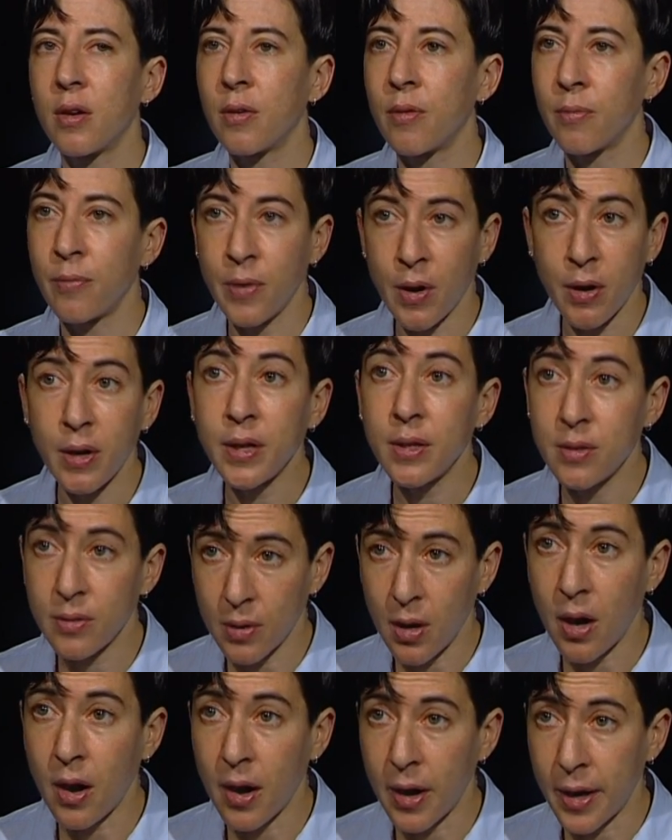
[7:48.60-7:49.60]
very
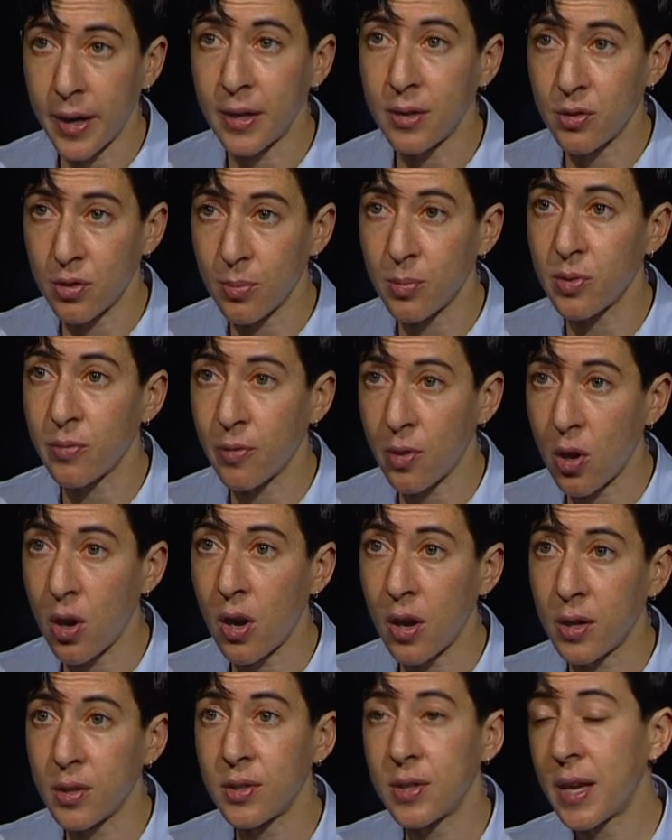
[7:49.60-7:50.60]
high in terms of
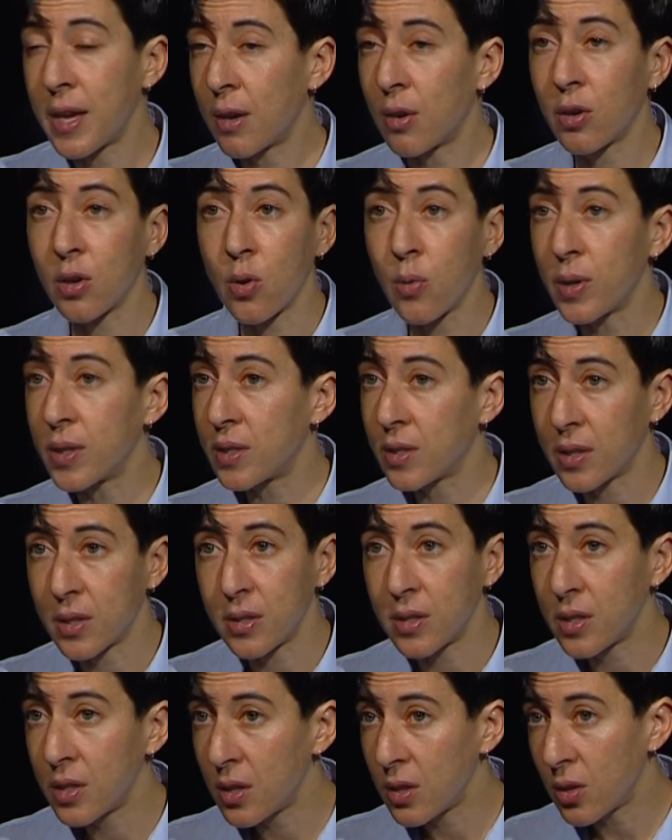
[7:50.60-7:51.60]
cost and are going to
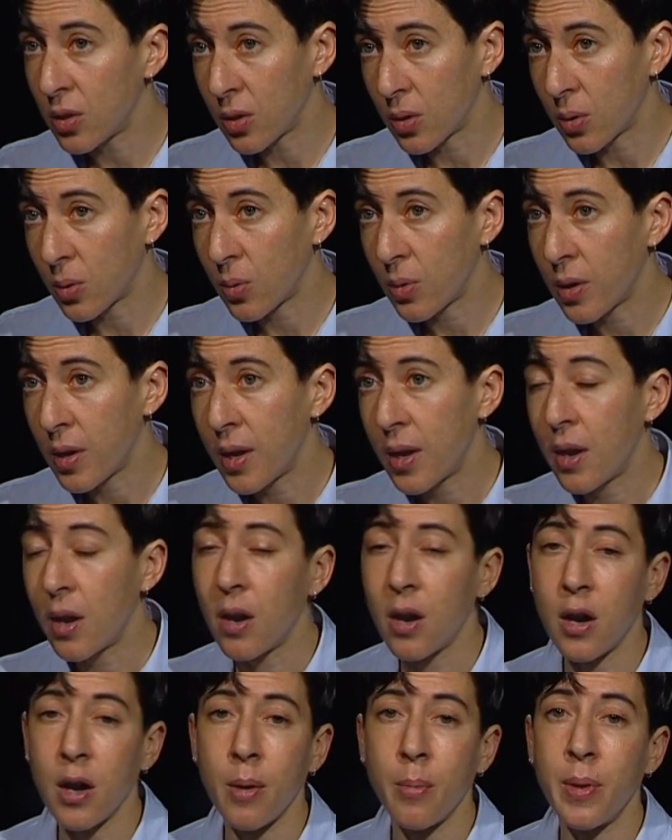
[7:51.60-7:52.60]
continue,
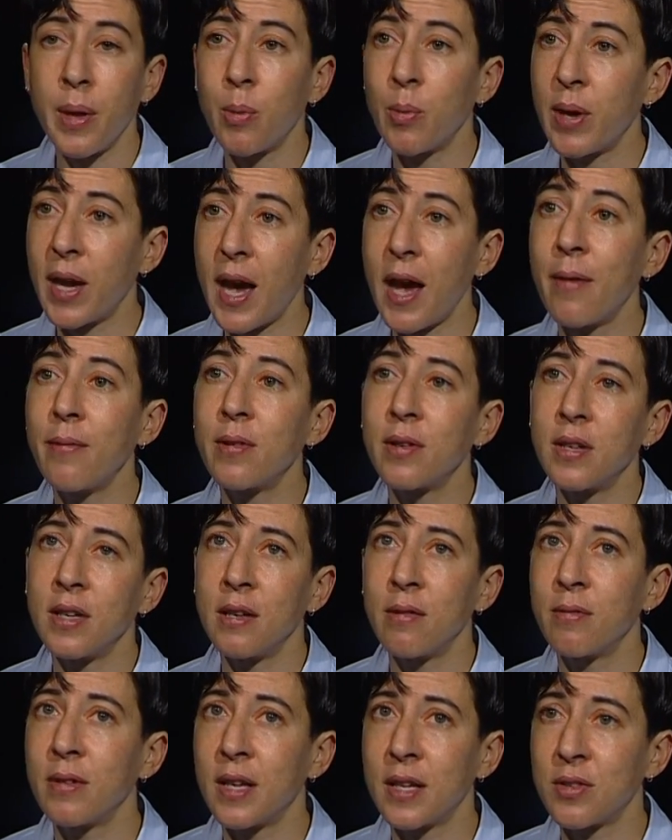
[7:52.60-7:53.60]
that we haven't
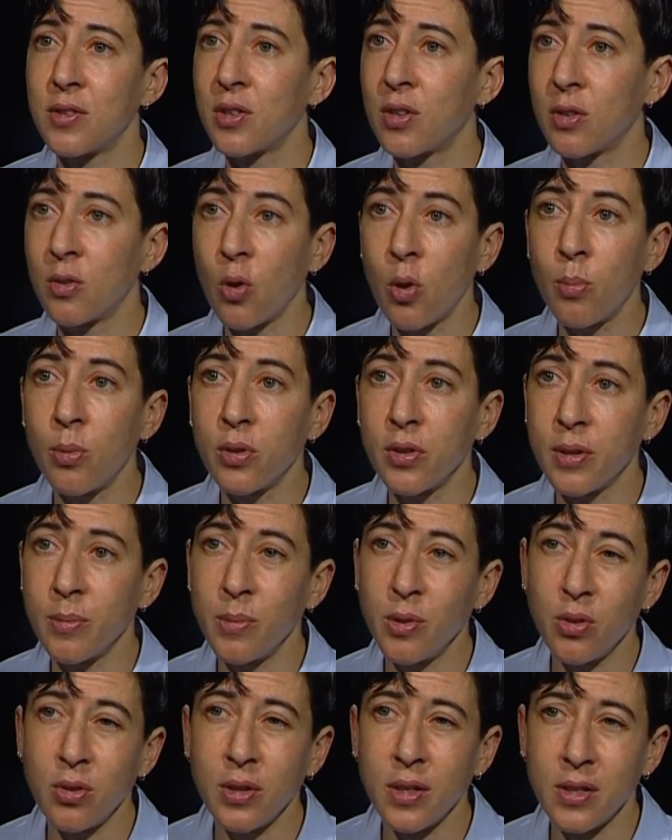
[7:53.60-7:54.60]
even as a global
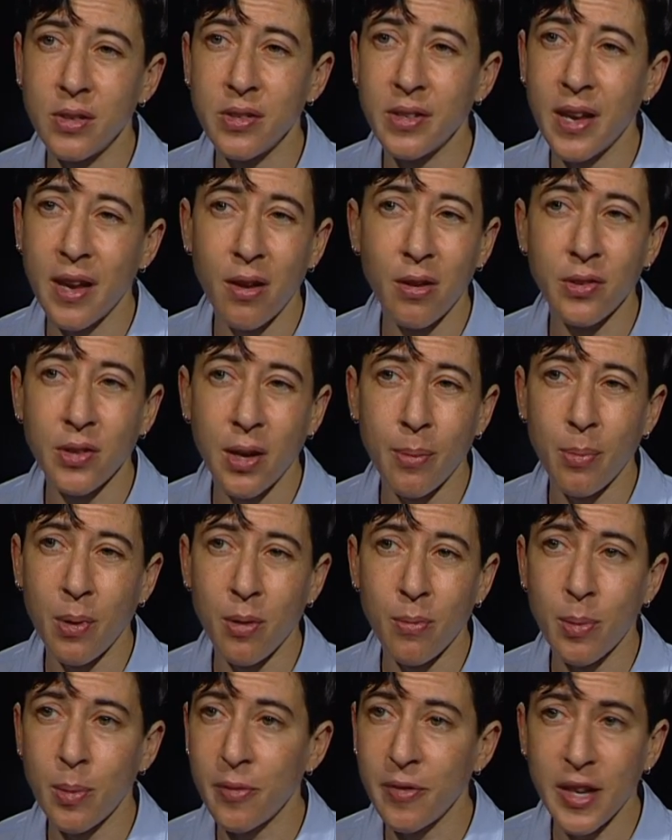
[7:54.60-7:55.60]
community scaled up our
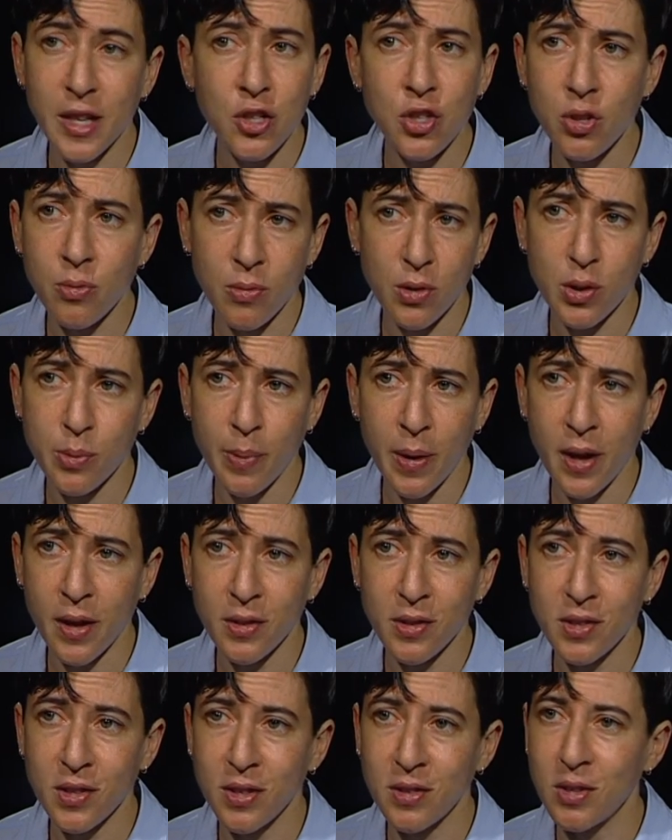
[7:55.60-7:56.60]
prevention
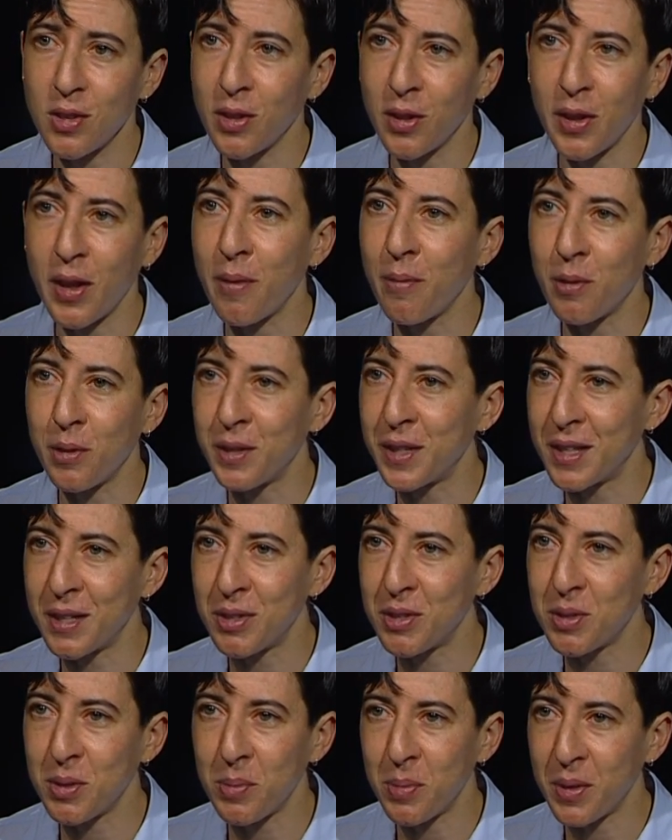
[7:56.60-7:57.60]
response to the level it
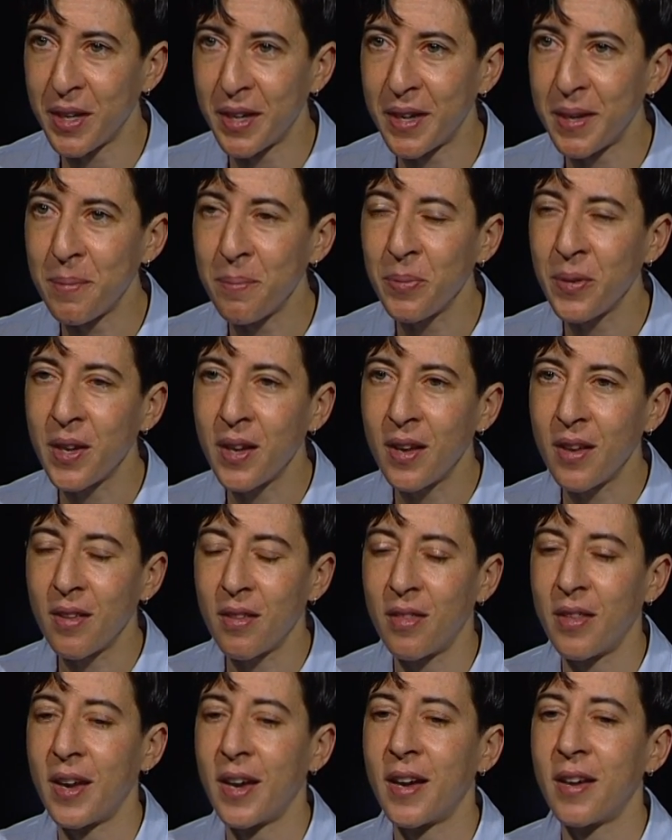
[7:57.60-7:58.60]
needs to be,
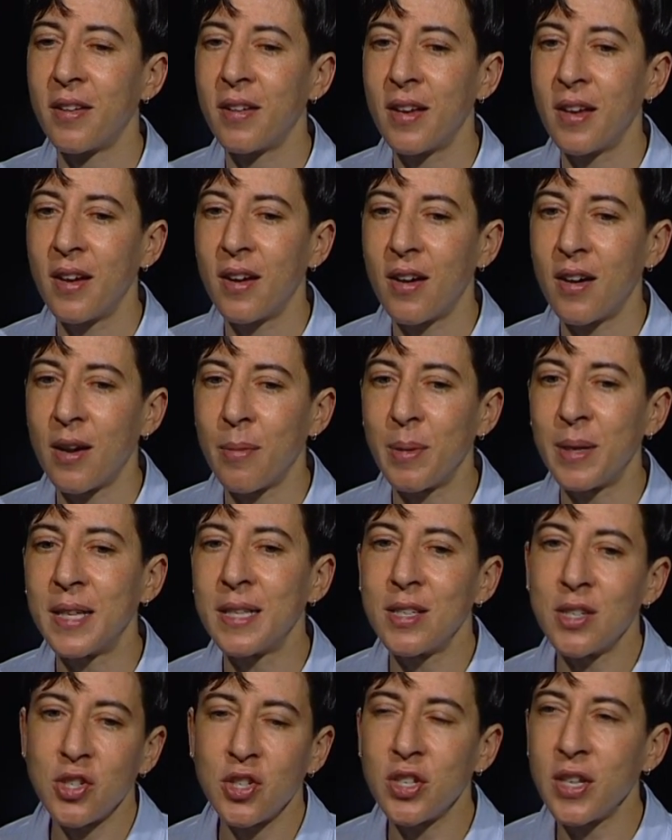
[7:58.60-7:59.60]
that in
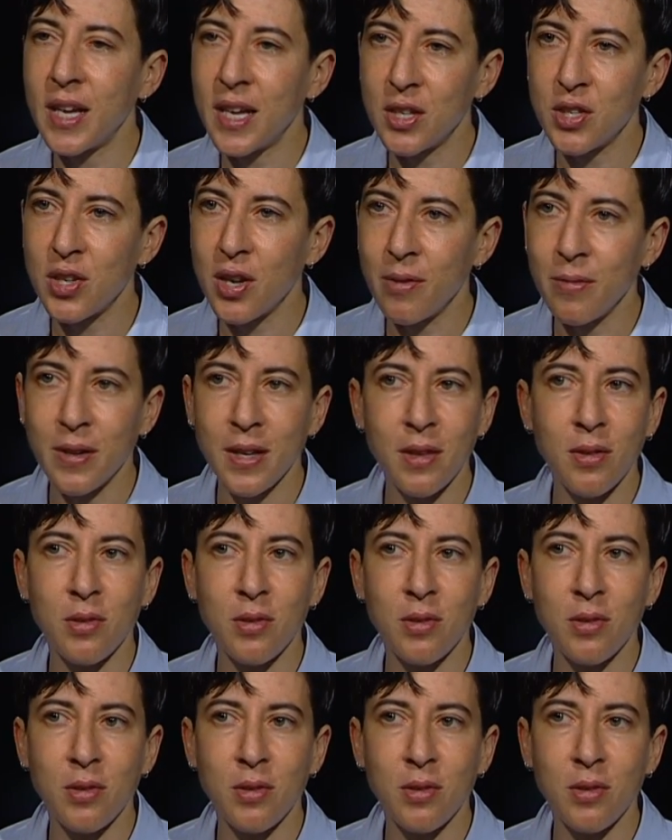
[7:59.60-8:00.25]
addition to HIV,